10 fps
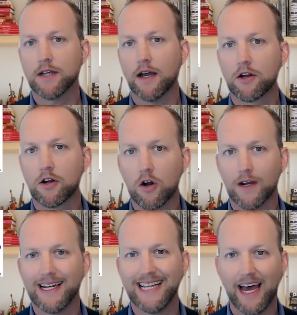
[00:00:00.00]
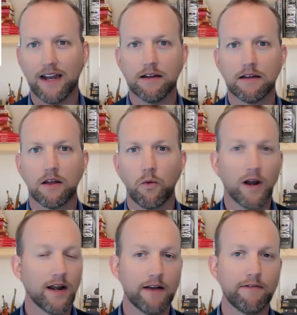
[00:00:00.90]
on current data, we
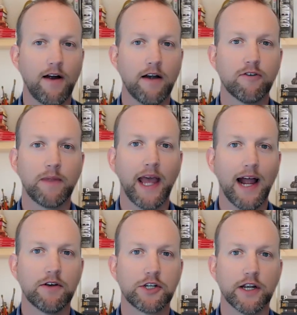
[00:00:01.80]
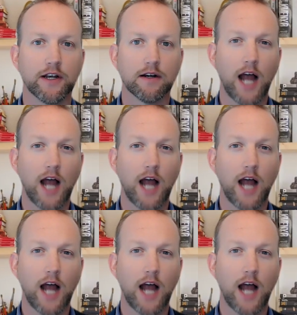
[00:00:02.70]
are not far from the average here.